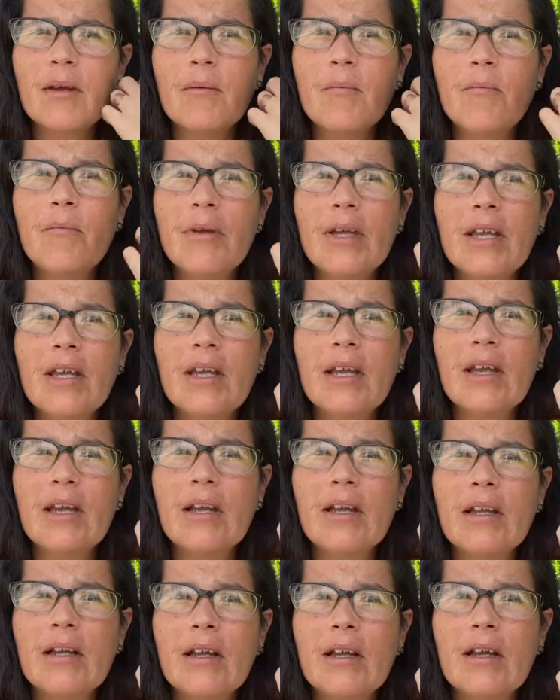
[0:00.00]

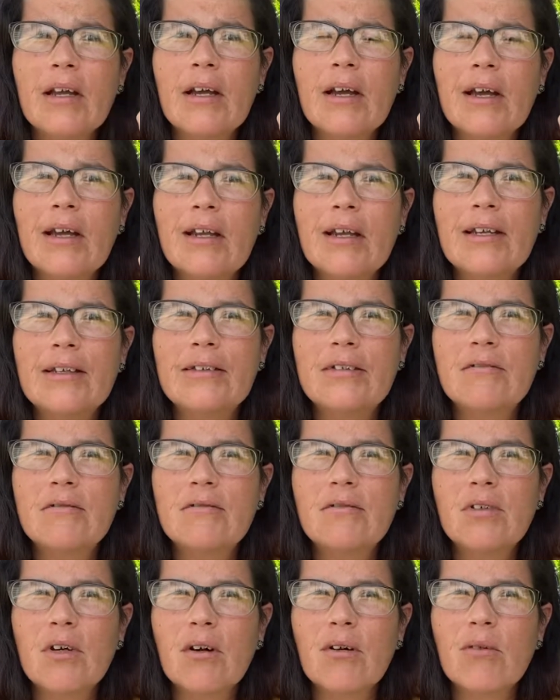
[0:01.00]
being an
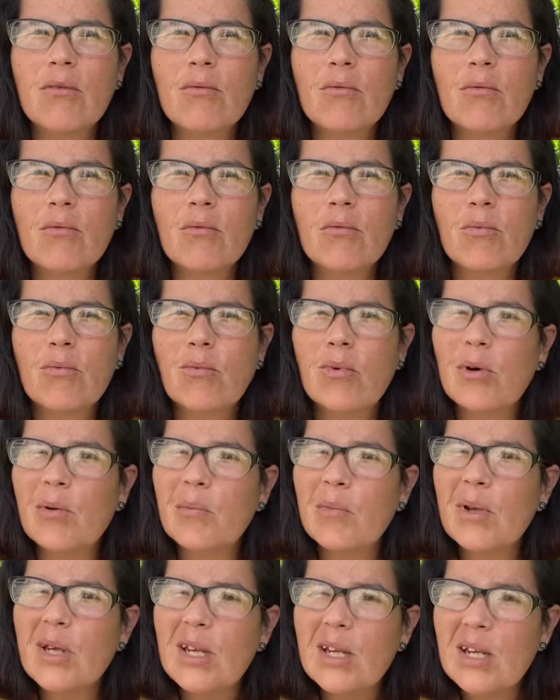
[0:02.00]
adult
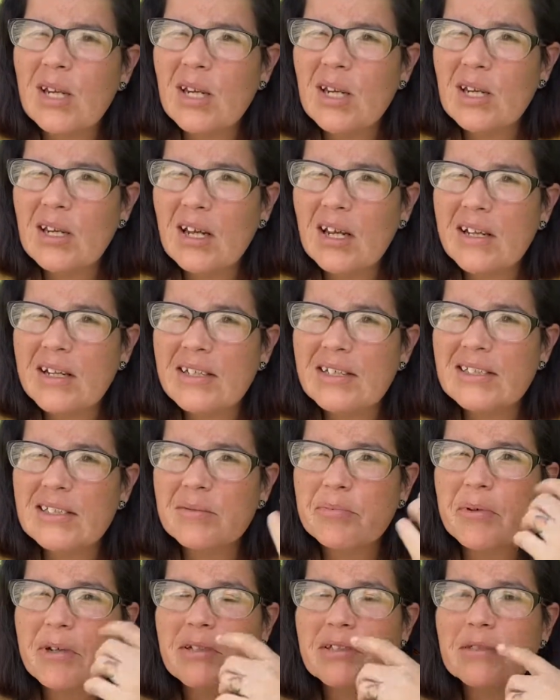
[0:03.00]
woman, I
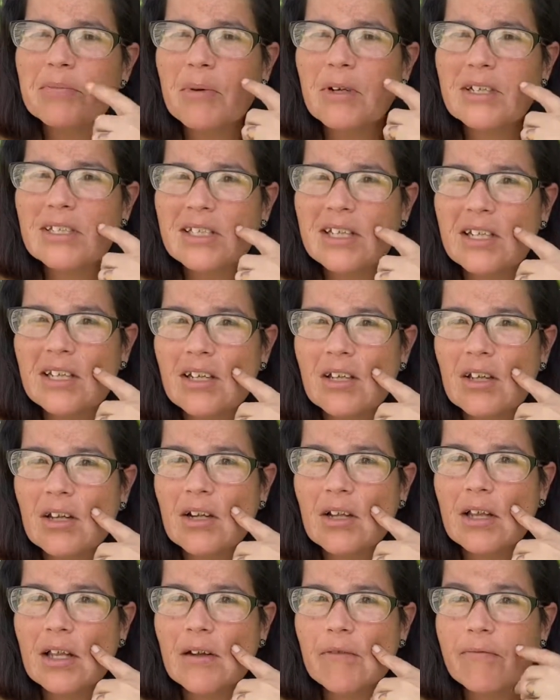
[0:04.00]
suppose,
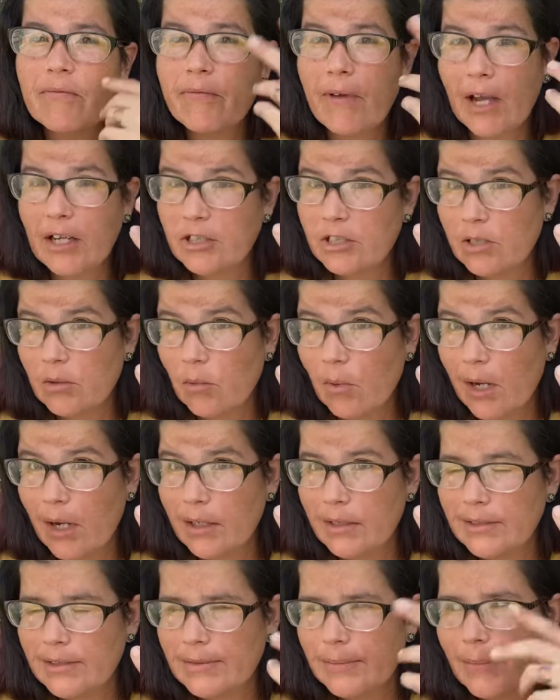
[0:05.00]
particularly
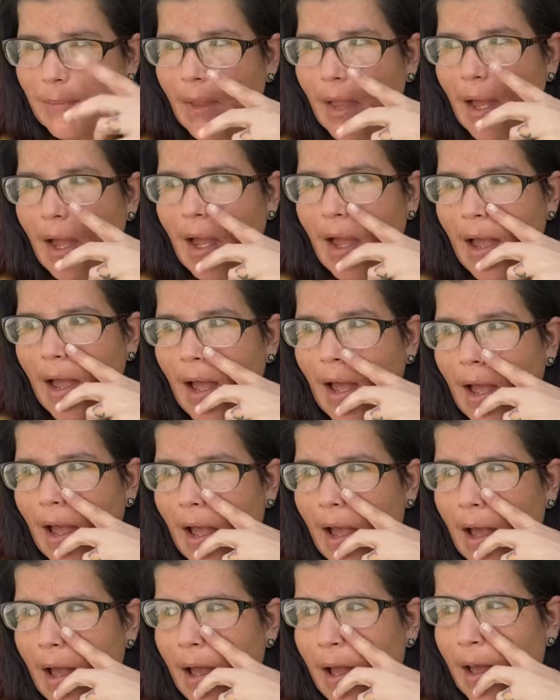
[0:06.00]
fashion-wise.
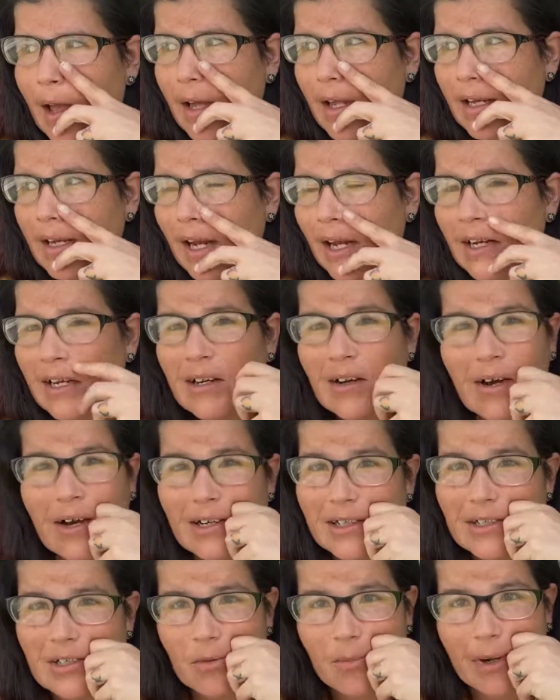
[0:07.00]
And I didn't know how
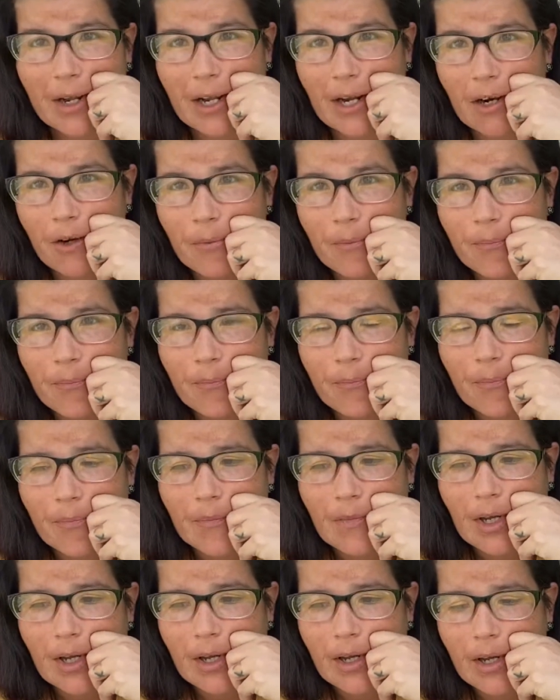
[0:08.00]
to do my hair.
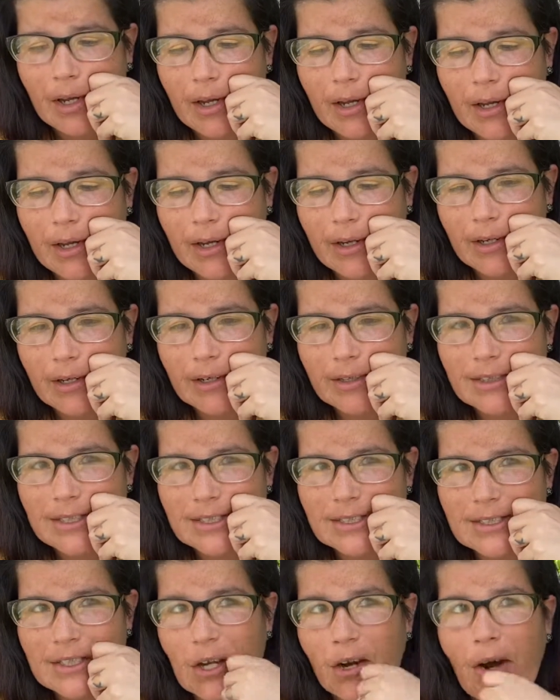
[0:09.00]
And
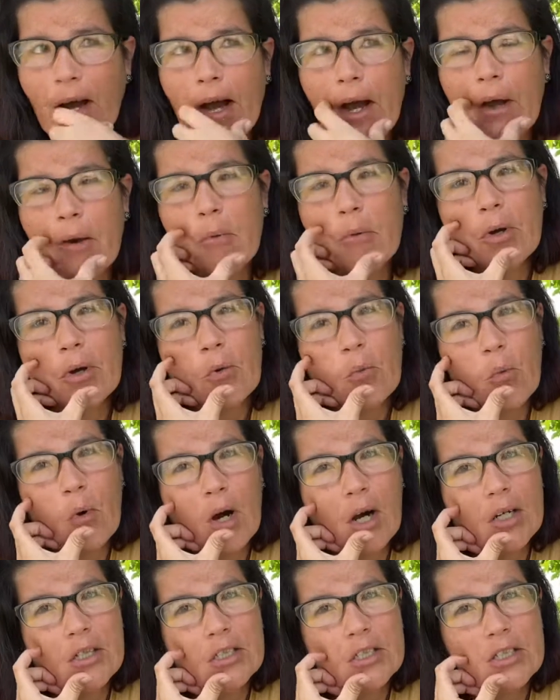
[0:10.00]
so I would
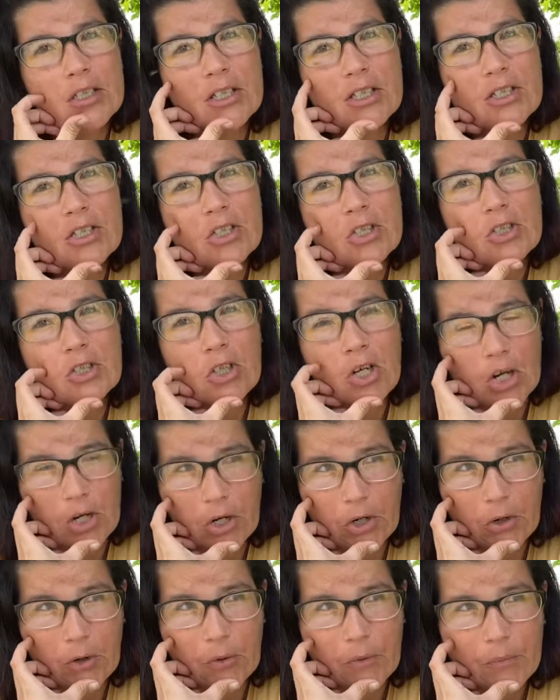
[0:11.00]
watch this
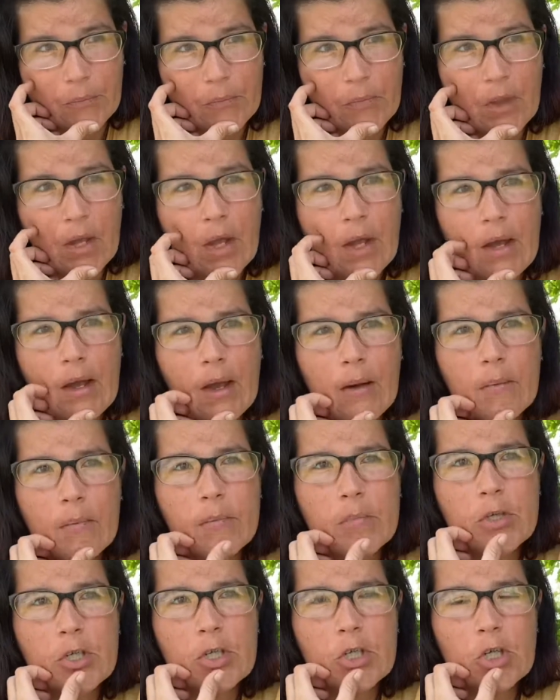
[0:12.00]
show
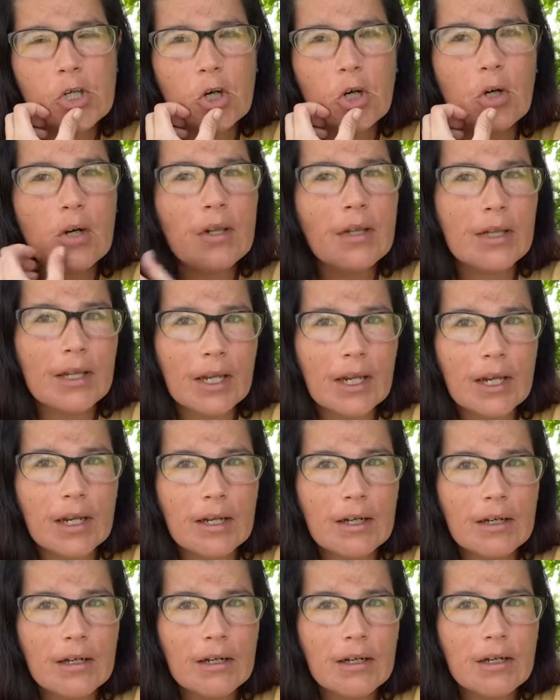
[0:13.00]

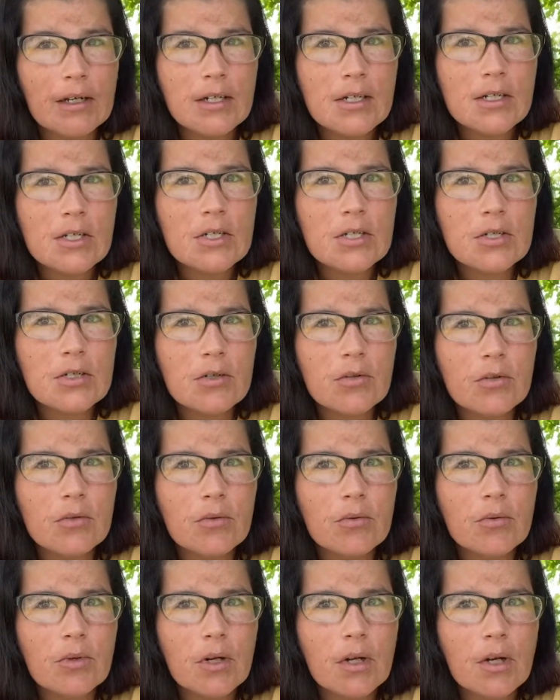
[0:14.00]
purely
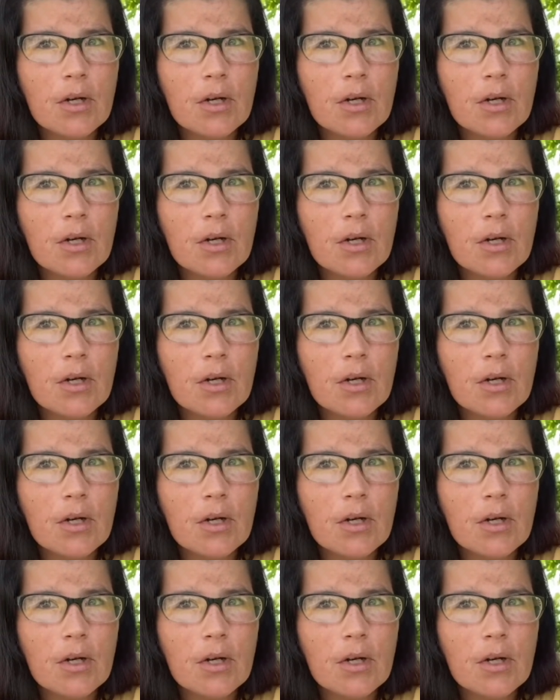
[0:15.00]
to